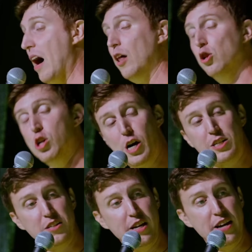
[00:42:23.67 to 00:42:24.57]
I
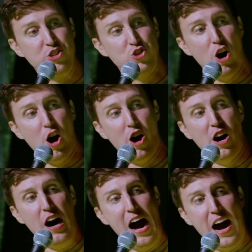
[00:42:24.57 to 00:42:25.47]
looked, and I saw
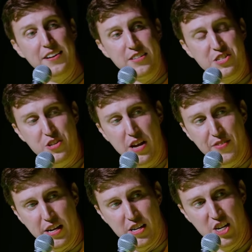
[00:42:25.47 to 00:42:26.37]
a Honda
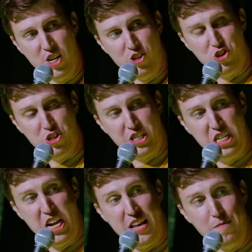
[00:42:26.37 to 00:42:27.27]
Civic just
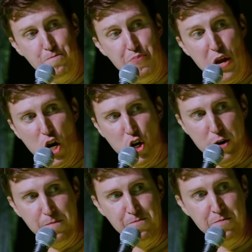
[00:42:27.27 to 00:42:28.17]
getting
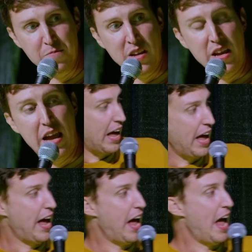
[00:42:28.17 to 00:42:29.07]
bigger.
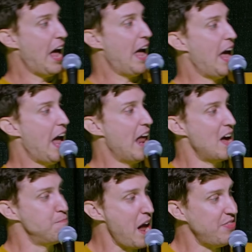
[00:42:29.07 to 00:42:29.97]
And
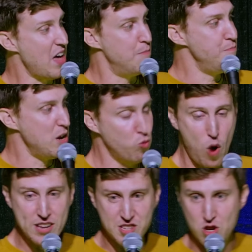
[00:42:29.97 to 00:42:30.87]
I made that
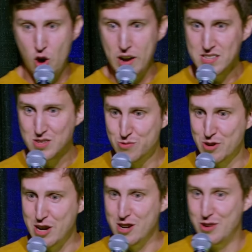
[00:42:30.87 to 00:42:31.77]
Midwest noise
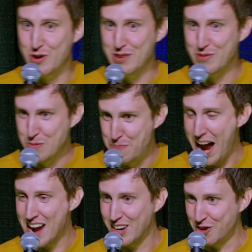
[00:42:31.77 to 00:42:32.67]
where when you
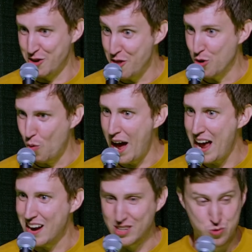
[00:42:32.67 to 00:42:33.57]
panic or you're in the
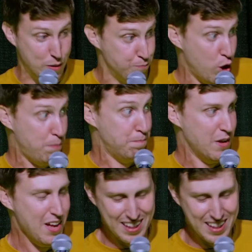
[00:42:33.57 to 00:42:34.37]
way. I just went, whoop.